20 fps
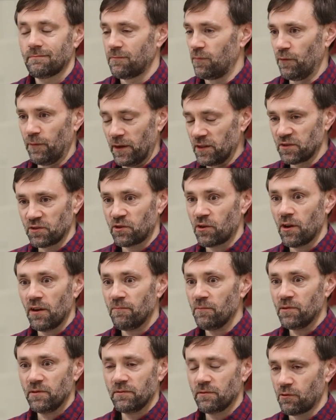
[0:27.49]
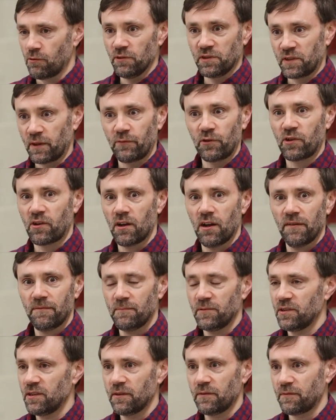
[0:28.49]
Professor Kauffman, Christopher
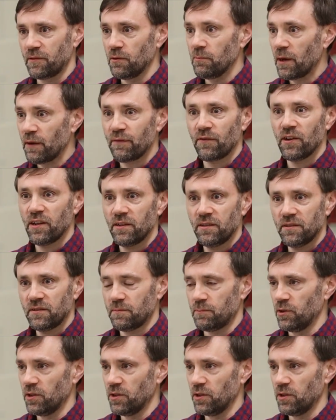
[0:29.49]
Kauffman, if you're my friend,